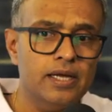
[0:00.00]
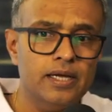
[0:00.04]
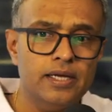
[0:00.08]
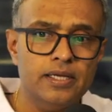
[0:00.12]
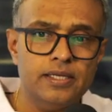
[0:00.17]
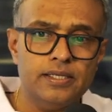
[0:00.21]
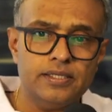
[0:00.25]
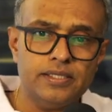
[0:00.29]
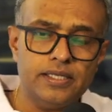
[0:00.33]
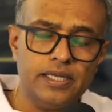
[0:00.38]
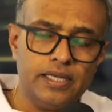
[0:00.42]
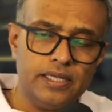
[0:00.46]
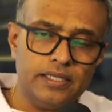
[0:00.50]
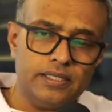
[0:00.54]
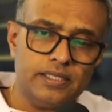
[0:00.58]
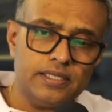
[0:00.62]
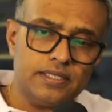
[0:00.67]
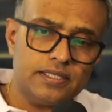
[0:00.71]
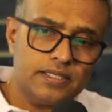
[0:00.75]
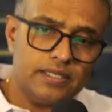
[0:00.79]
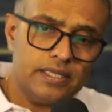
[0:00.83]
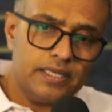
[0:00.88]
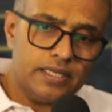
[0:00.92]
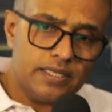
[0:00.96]
see,
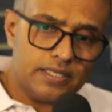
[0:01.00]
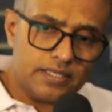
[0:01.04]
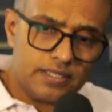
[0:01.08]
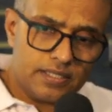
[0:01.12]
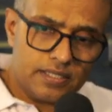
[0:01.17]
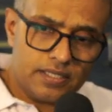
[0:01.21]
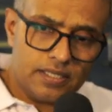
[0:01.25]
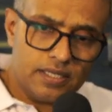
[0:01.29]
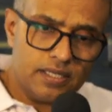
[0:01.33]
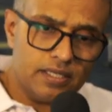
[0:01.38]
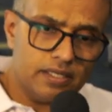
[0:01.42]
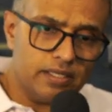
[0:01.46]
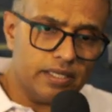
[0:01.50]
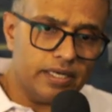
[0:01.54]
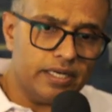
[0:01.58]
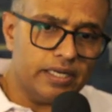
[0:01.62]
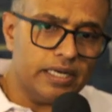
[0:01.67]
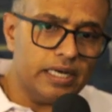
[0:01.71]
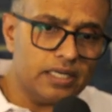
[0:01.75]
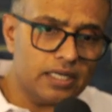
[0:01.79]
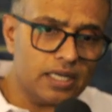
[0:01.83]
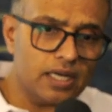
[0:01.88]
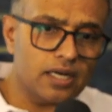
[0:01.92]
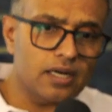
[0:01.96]
this is the
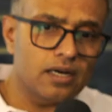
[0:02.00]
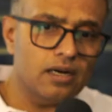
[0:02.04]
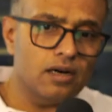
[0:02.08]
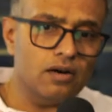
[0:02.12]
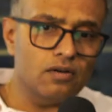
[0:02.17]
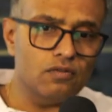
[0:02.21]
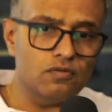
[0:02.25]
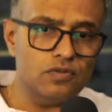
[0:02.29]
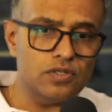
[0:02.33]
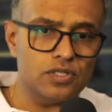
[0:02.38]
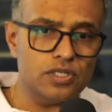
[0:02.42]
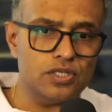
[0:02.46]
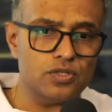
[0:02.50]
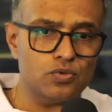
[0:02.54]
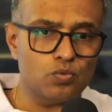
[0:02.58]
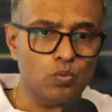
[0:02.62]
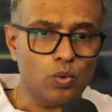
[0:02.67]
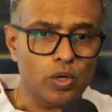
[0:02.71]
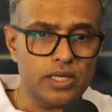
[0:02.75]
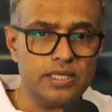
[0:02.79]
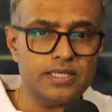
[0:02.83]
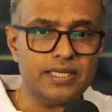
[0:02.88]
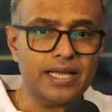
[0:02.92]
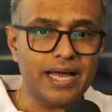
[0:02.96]
delta curve, which is
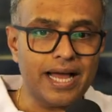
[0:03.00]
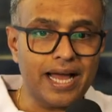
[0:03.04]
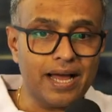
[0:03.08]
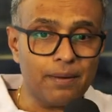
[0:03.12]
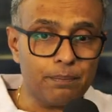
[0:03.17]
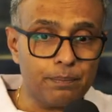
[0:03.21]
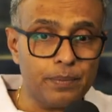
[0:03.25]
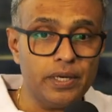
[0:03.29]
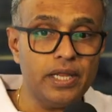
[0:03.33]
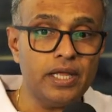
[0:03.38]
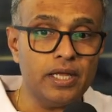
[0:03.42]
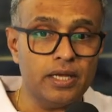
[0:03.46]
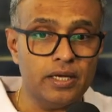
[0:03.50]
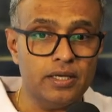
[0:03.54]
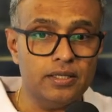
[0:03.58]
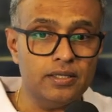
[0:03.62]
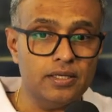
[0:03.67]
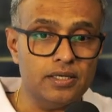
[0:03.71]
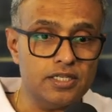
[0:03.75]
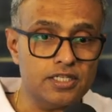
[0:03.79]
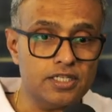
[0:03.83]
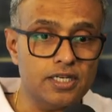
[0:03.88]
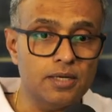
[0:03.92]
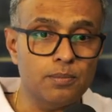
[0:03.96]
what is happening in the
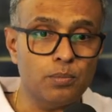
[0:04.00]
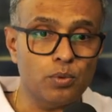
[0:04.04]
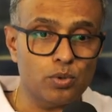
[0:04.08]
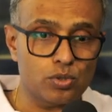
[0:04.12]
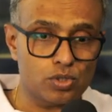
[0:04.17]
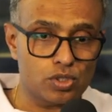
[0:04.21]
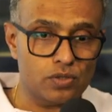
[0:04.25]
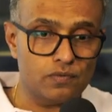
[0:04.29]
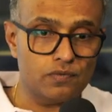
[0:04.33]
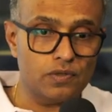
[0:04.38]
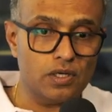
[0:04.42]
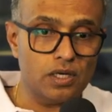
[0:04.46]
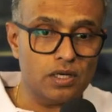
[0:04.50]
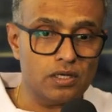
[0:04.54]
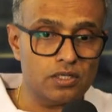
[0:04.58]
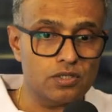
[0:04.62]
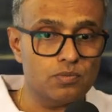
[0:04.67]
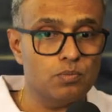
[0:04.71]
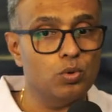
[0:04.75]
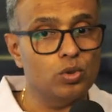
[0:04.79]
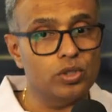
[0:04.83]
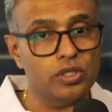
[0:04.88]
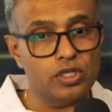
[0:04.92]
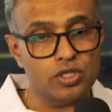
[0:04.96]
distal portion of the lungs.
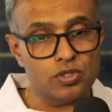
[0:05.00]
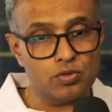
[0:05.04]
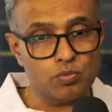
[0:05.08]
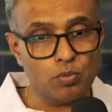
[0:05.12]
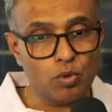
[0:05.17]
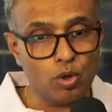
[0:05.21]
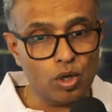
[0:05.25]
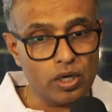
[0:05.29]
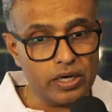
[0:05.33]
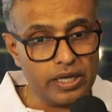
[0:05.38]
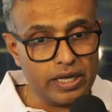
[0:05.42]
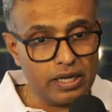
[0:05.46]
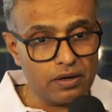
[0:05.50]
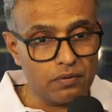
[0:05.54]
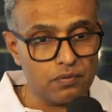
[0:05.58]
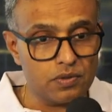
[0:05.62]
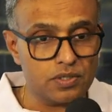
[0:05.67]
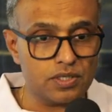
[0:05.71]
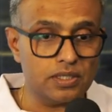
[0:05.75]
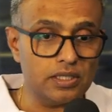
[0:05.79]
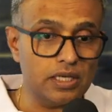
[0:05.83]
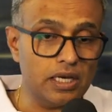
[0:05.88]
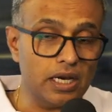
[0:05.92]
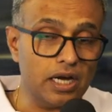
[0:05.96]
Both the small
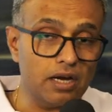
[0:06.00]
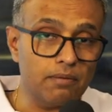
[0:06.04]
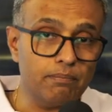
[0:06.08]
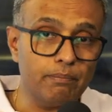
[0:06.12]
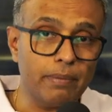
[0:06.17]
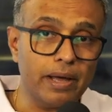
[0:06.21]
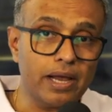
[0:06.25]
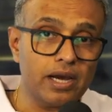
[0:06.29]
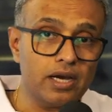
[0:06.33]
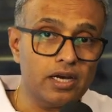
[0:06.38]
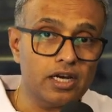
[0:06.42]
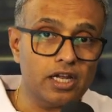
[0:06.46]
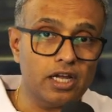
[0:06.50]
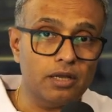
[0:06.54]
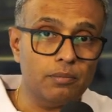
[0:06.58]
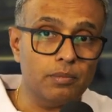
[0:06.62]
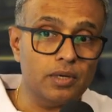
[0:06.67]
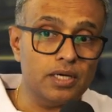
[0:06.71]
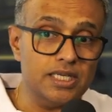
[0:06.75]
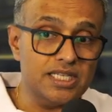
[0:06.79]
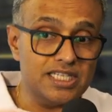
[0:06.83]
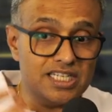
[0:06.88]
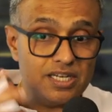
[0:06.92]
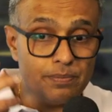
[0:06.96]
airways and the lung
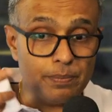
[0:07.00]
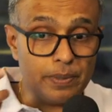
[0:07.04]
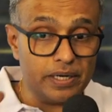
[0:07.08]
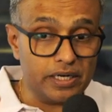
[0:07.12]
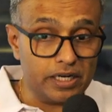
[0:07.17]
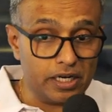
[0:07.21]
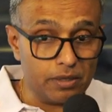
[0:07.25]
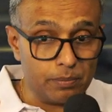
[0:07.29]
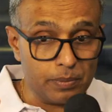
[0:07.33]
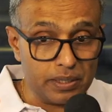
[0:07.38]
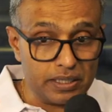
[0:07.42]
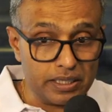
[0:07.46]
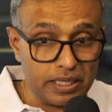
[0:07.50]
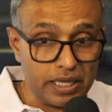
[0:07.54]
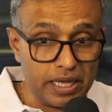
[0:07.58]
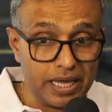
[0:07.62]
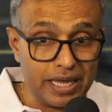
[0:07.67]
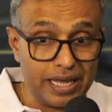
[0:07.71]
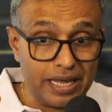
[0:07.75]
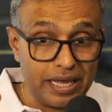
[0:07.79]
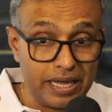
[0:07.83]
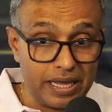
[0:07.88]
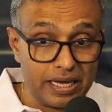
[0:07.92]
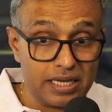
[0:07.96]
parenchyma is depicted by
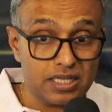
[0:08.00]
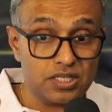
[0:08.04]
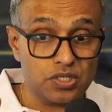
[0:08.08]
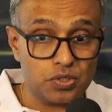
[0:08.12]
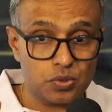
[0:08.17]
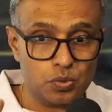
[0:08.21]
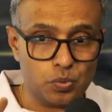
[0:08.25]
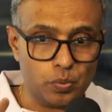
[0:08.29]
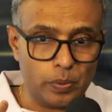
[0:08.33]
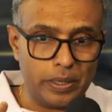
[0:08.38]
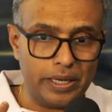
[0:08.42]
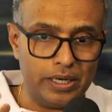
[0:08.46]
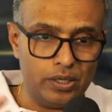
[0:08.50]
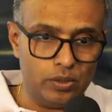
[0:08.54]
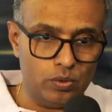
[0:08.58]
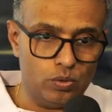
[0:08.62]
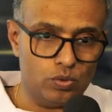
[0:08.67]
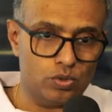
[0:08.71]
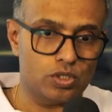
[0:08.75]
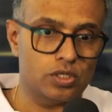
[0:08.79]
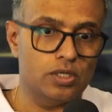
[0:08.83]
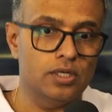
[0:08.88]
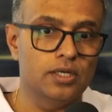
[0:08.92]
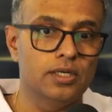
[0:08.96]
the AX
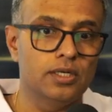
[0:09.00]
values.